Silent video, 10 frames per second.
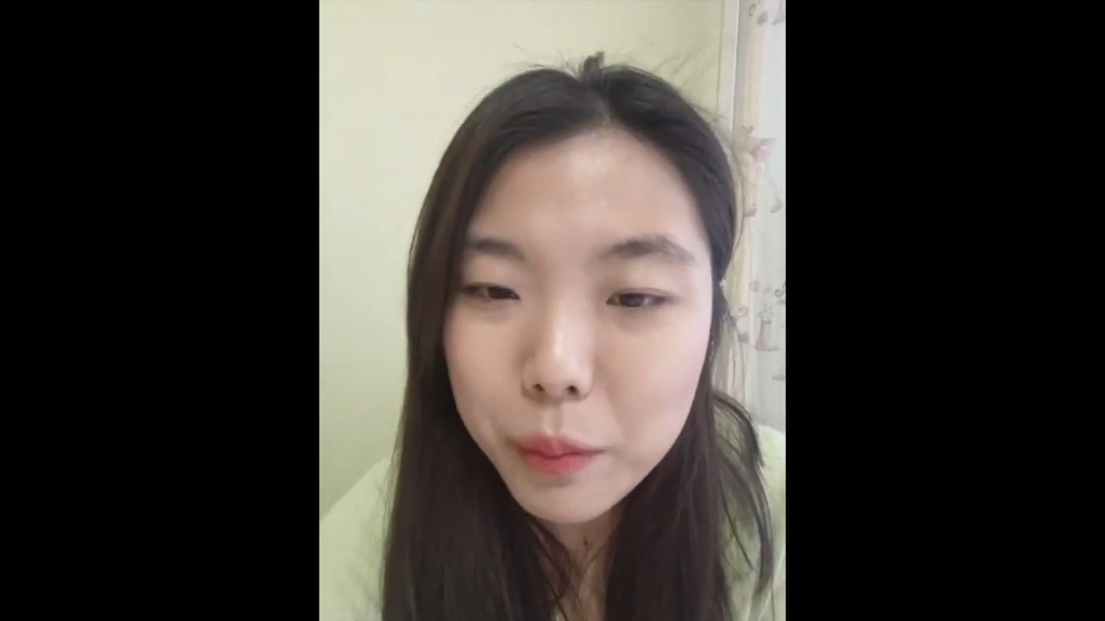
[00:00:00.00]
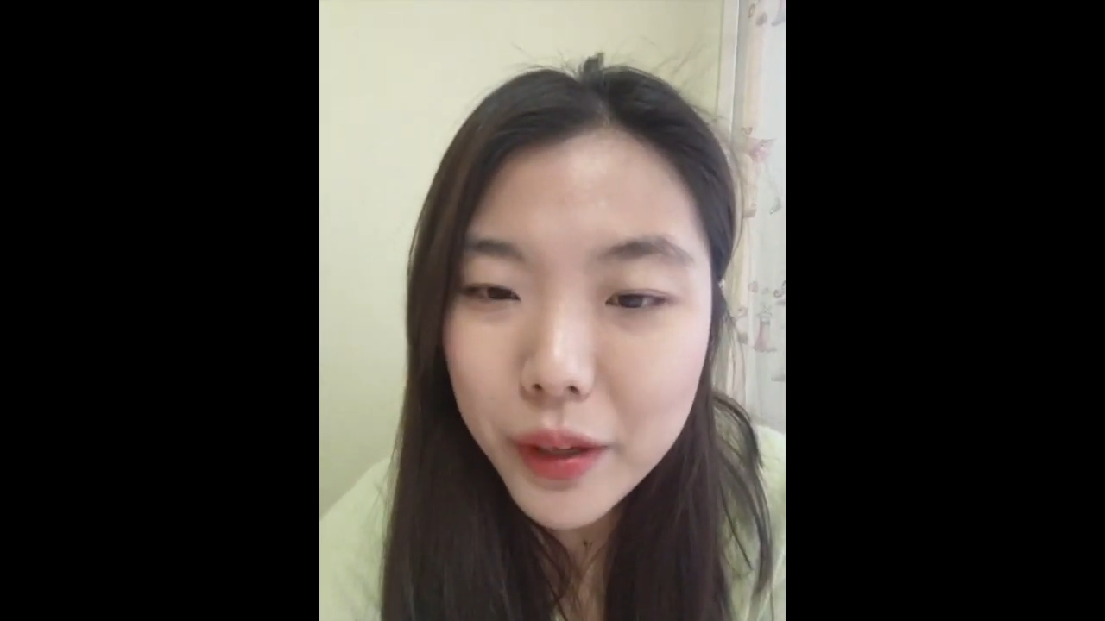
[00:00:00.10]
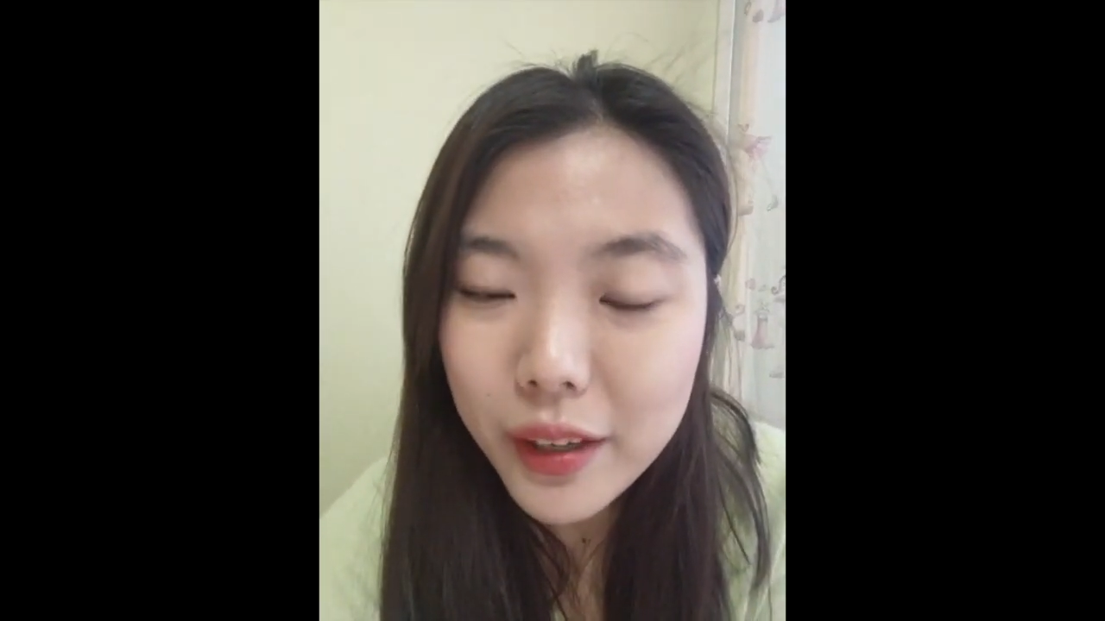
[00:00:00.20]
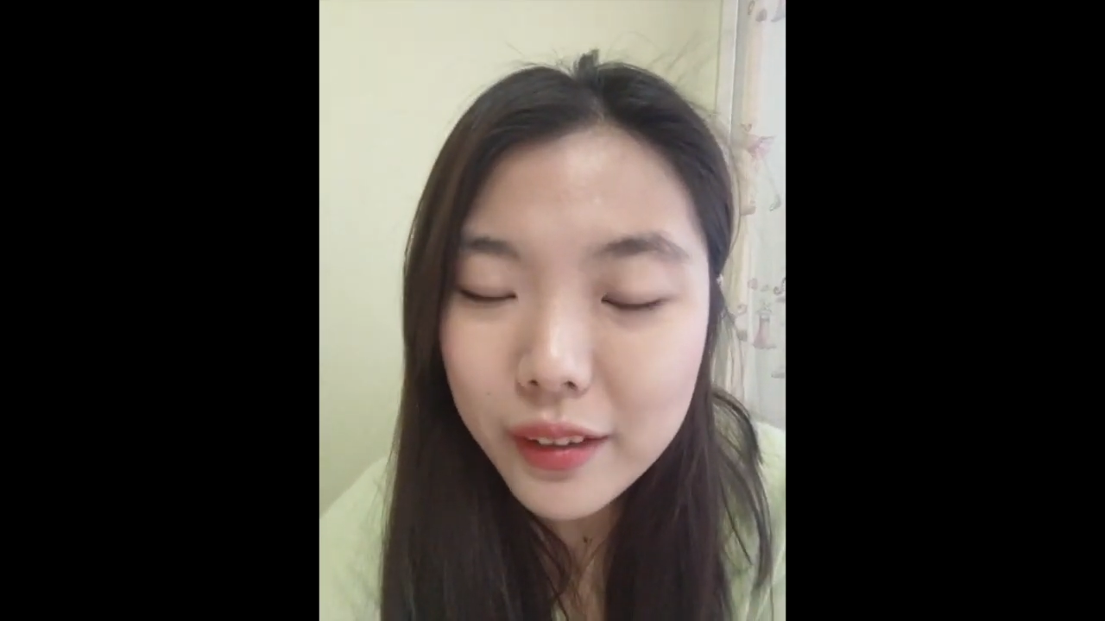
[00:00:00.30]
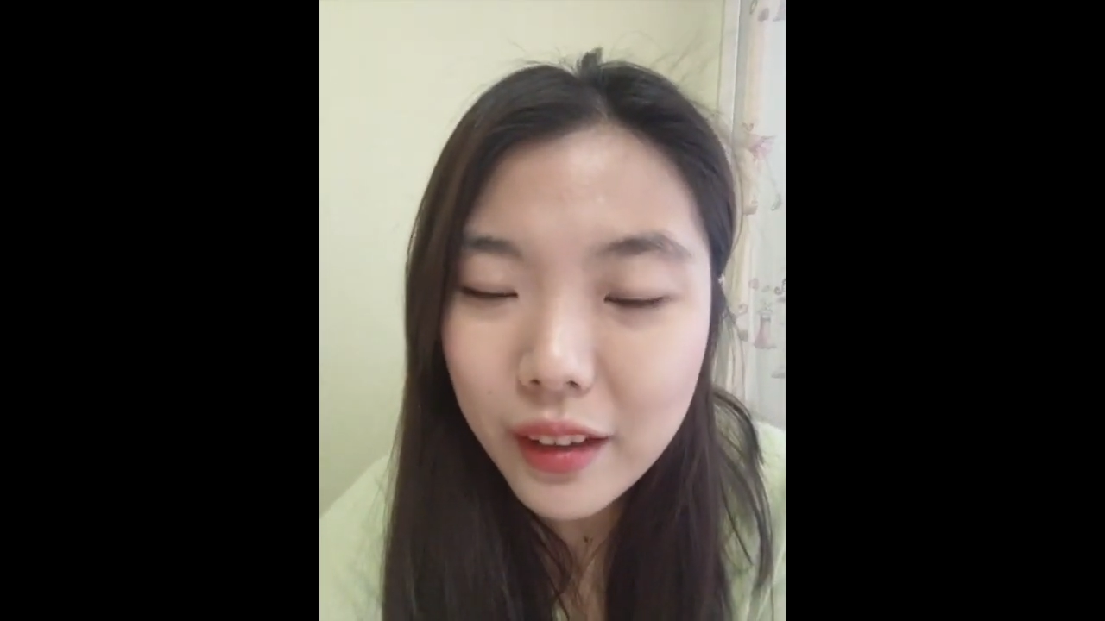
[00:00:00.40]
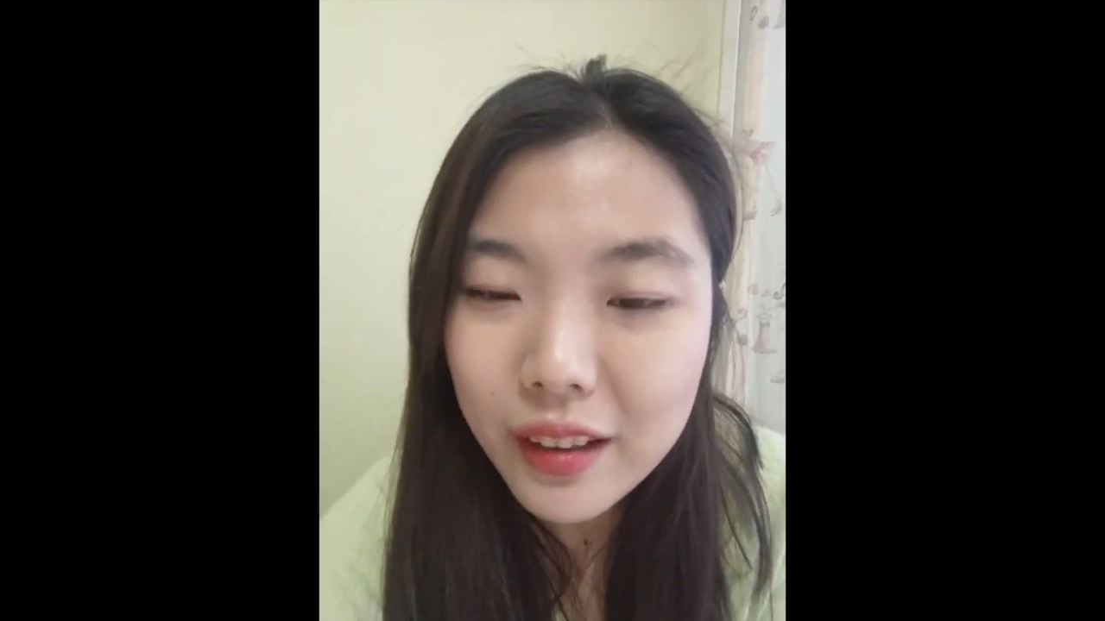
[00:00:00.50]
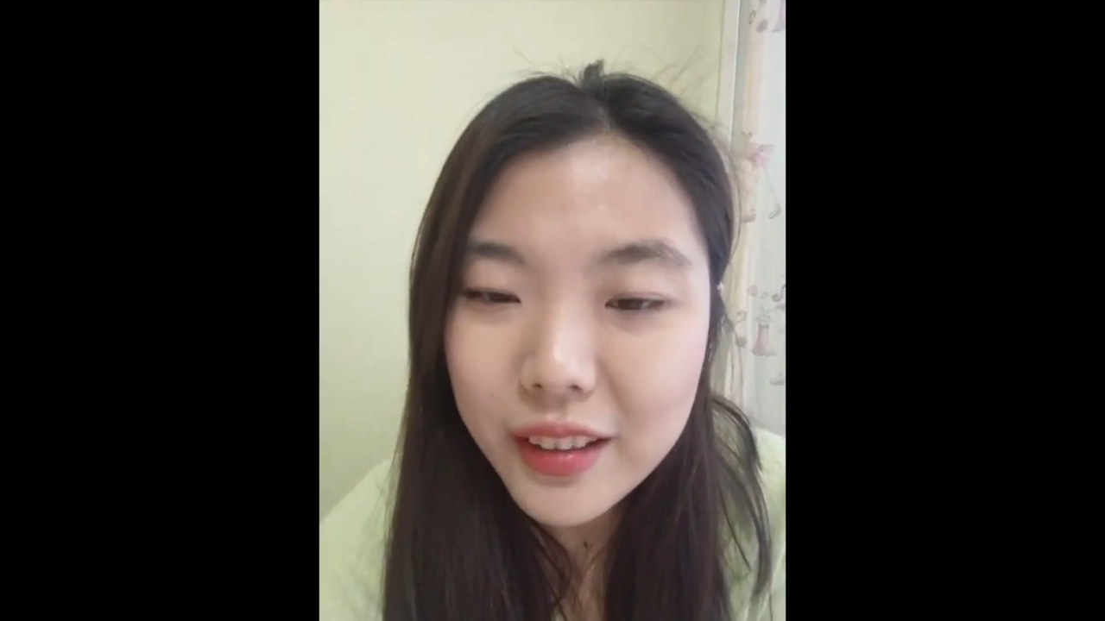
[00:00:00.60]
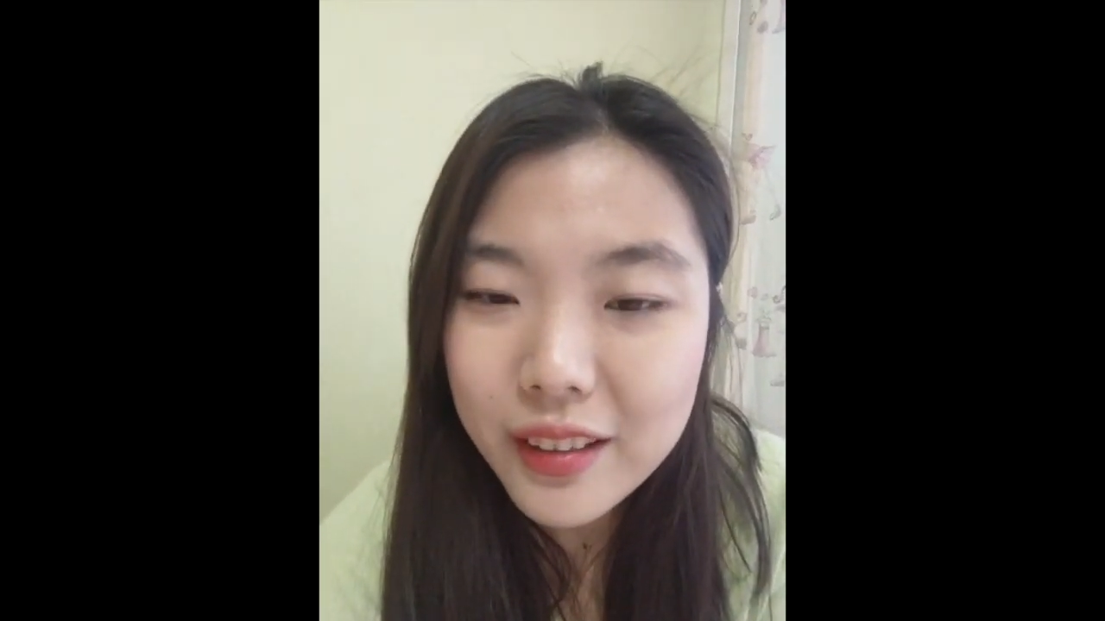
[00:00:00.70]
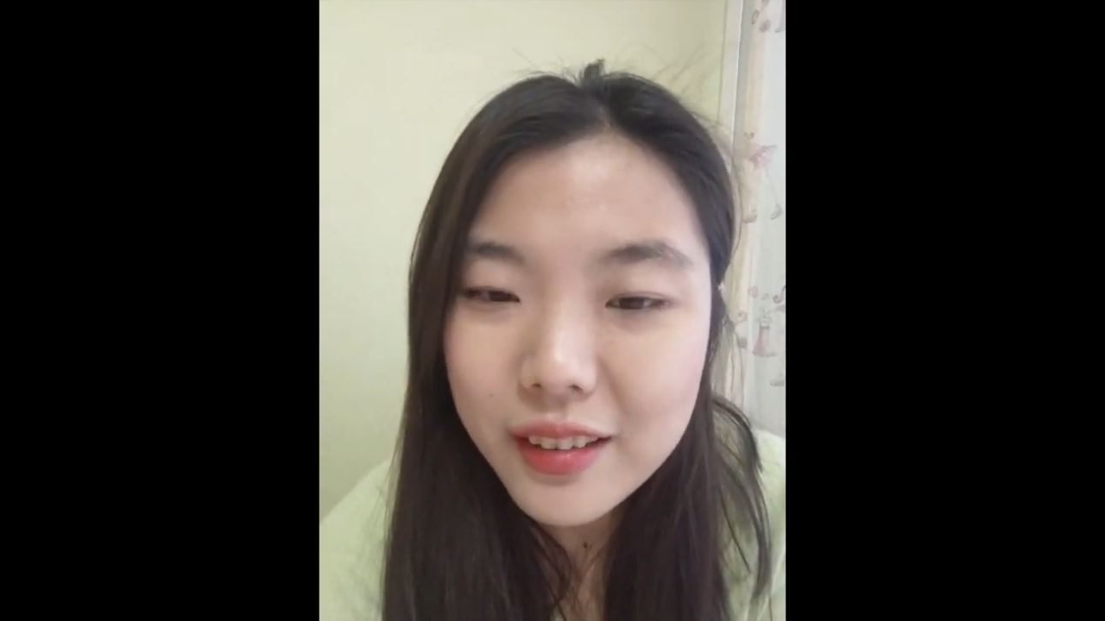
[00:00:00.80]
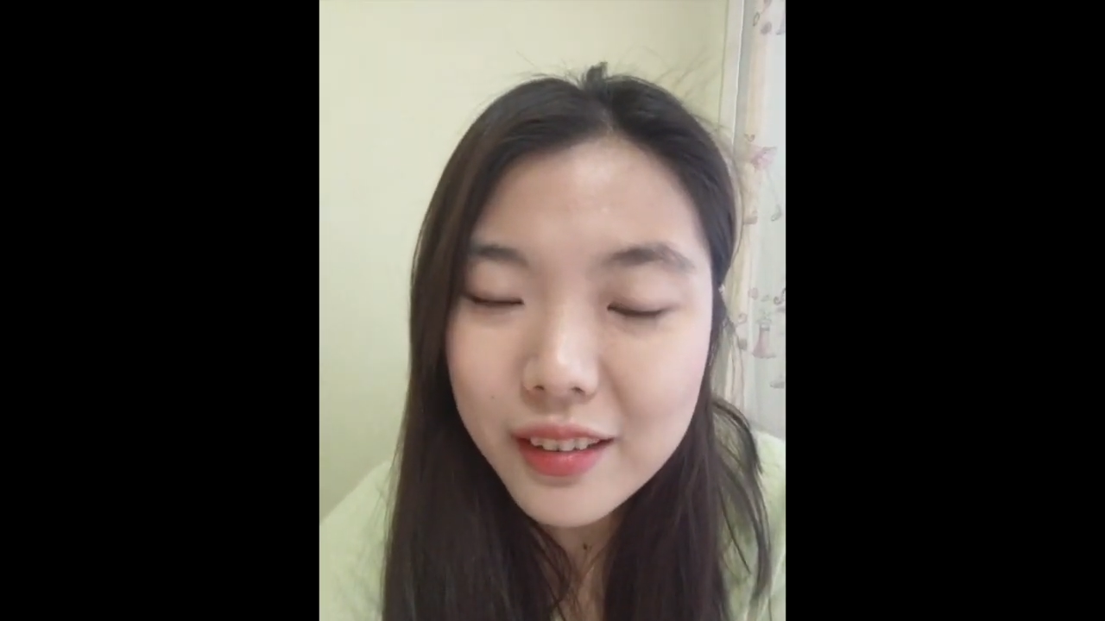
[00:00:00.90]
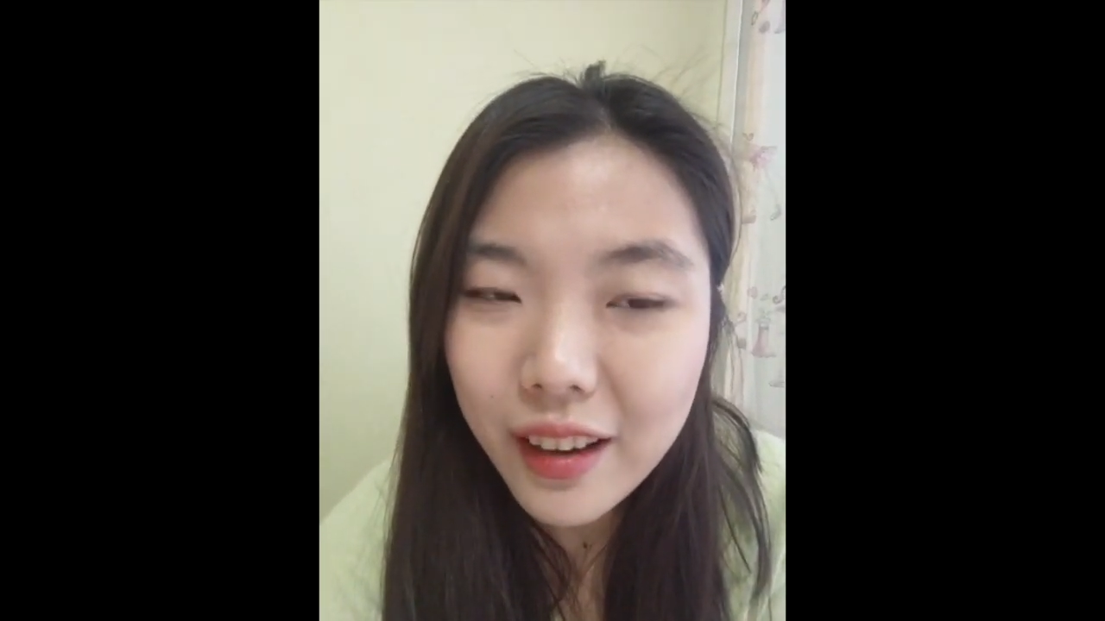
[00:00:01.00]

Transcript: but at least